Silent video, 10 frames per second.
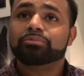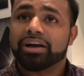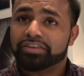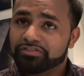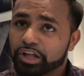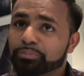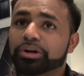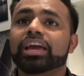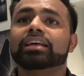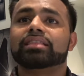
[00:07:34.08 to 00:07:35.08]
We have a developer
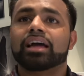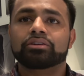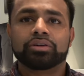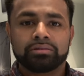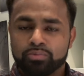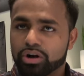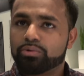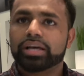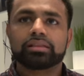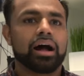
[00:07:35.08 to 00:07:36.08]
kit that you can work
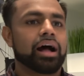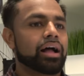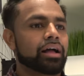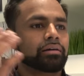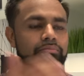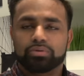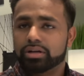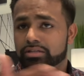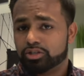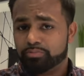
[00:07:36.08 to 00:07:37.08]
with. Uh,
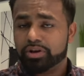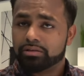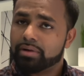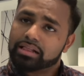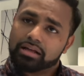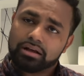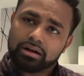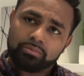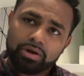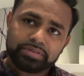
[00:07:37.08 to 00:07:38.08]
it should be on the
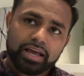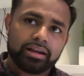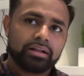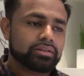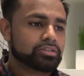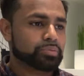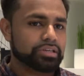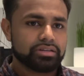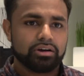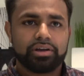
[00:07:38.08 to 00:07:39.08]
mycloud.com website. So
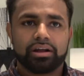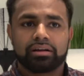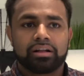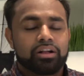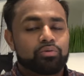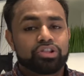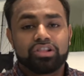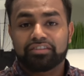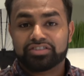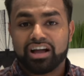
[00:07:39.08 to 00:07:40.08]
please go there. We
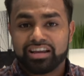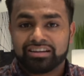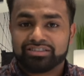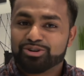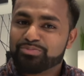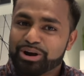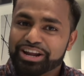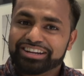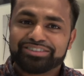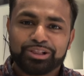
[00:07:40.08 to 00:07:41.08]
love talking to
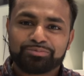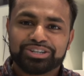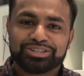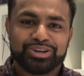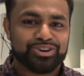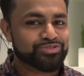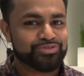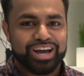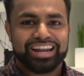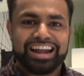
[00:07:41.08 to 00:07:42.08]
third-party developers. So if
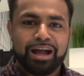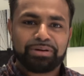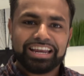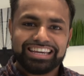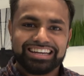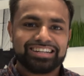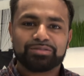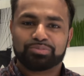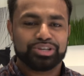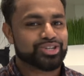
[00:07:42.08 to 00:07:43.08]
you've got an app idea,
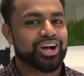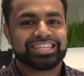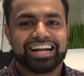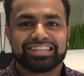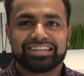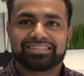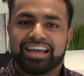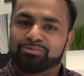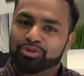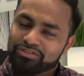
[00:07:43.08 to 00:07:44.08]
please contact us
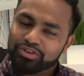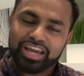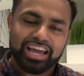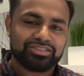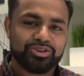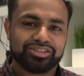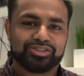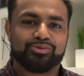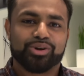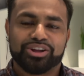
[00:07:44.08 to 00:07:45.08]
and we'll give you the kit so you can
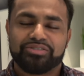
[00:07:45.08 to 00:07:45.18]
start working